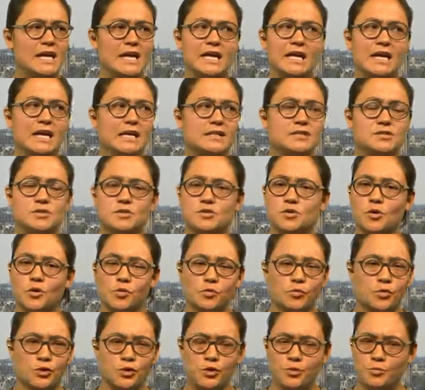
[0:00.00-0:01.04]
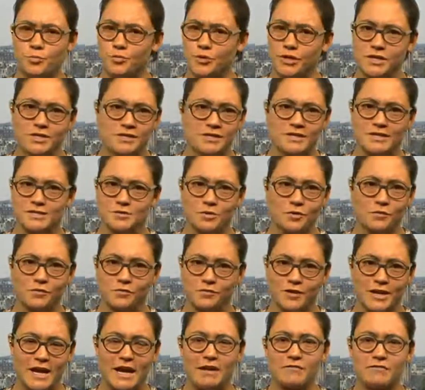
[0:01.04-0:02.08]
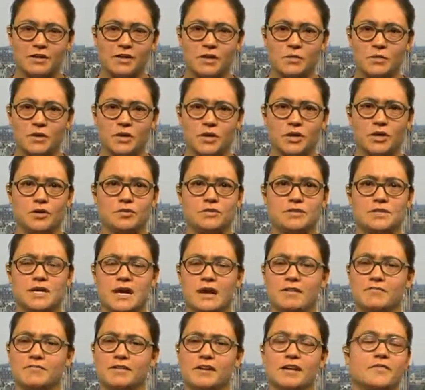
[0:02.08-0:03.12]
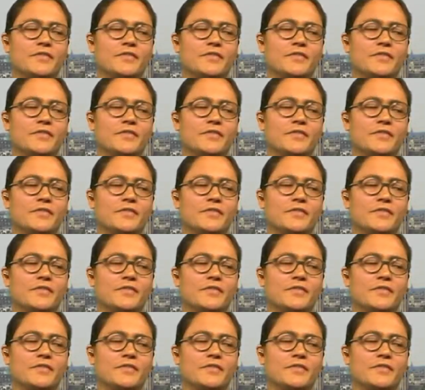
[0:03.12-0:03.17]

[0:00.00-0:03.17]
It's not what Britain is offering Africa when it goes to Africa.